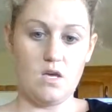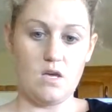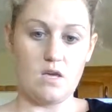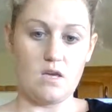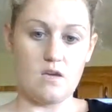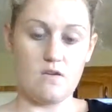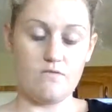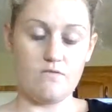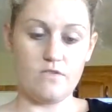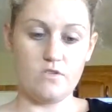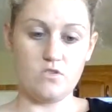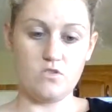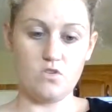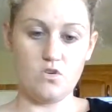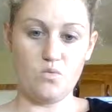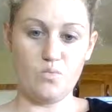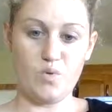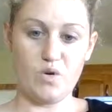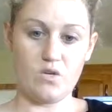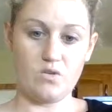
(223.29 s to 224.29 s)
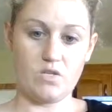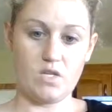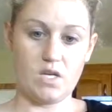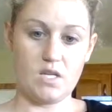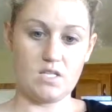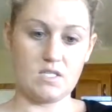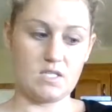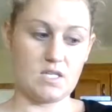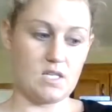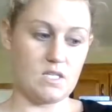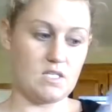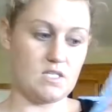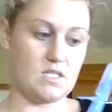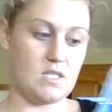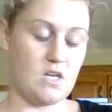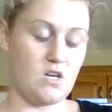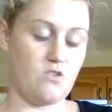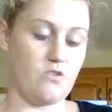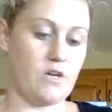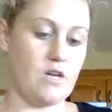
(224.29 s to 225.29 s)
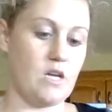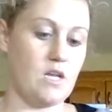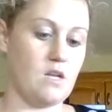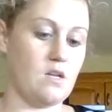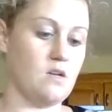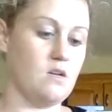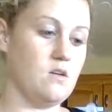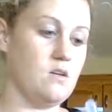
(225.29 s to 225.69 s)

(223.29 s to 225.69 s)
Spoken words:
If there's no protein, it's going to stay green.